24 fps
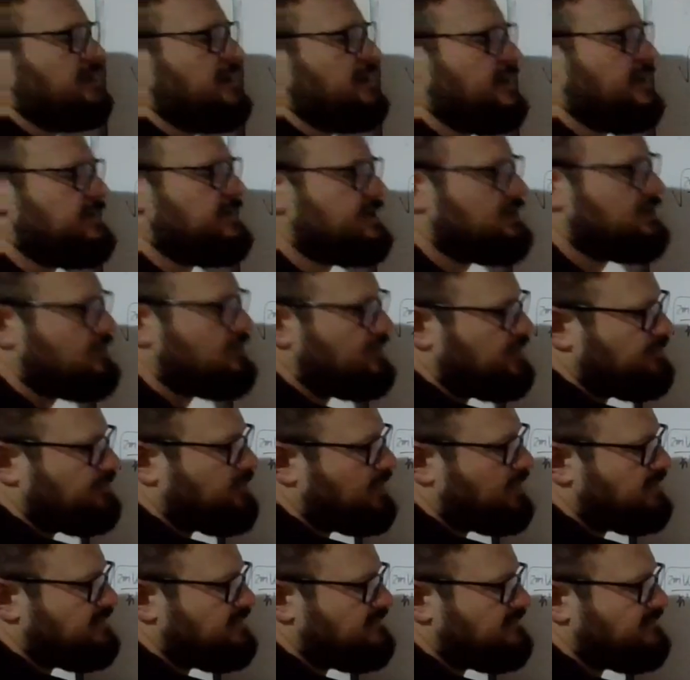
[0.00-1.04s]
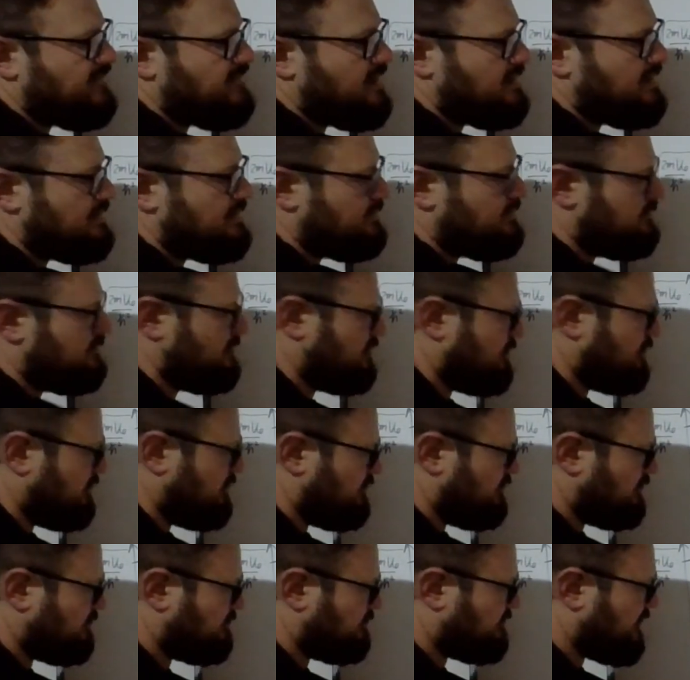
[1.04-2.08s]
And the corresponding value
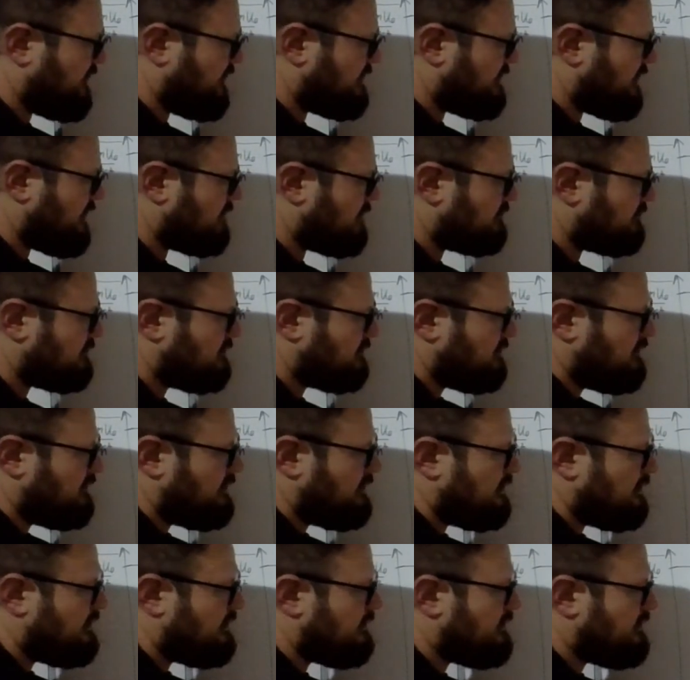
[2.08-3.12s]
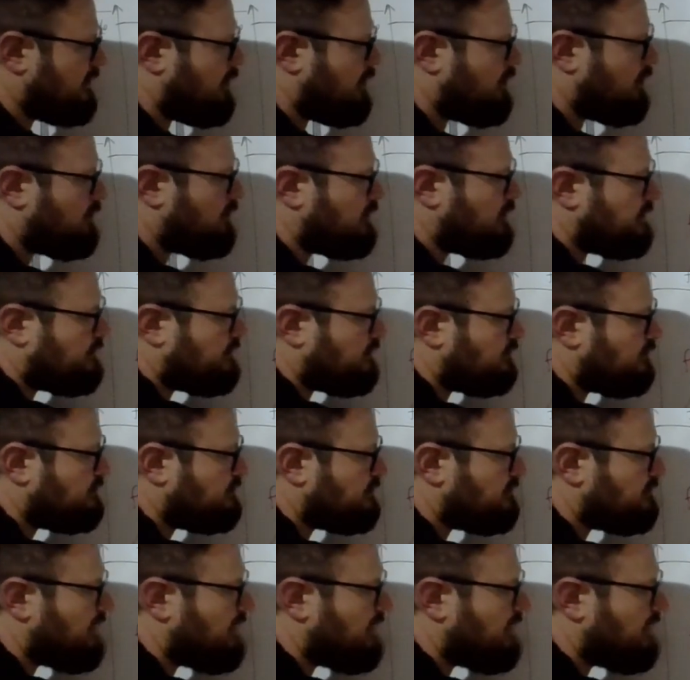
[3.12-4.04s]
you'll find out in the horizontal